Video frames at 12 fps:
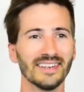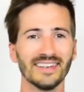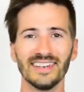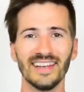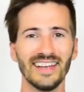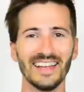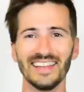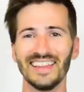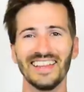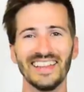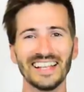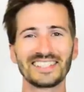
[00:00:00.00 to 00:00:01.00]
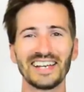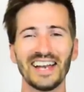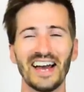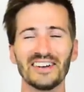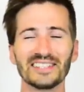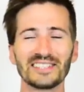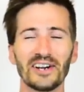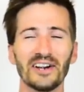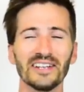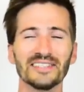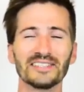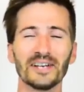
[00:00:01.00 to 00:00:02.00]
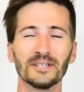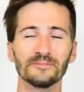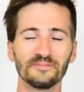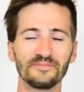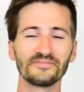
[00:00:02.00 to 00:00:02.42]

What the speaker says: And that's kind of how it started. So